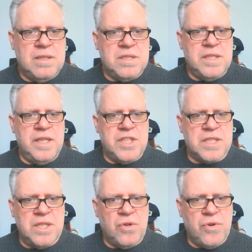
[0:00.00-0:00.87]
This city
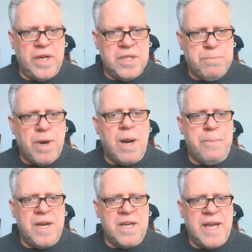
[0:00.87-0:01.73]
just increased
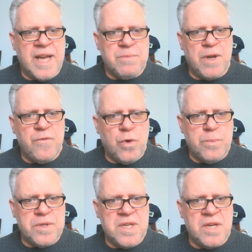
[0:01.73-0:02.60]
property tax by
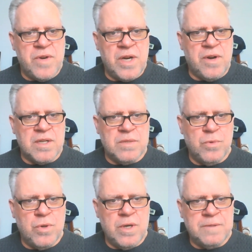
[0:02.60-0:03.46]
4% right across the
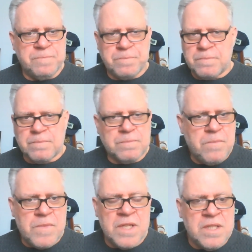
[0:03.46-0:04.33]
board.
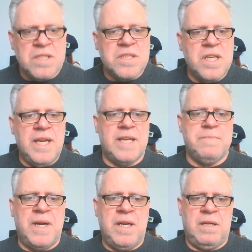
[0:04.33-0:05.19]
This city has
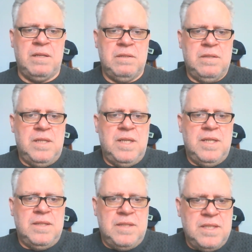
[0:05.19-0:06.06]
money.
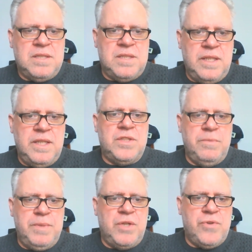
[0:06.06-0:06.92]
This city
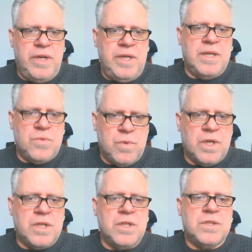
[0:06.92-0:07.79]
should be treating its
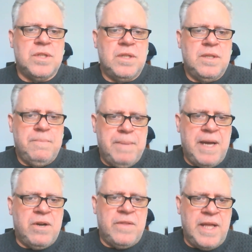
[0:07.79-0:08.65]
workers
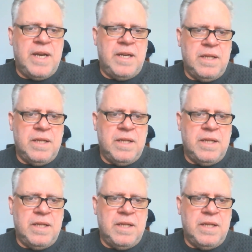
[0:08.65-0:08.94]
better than it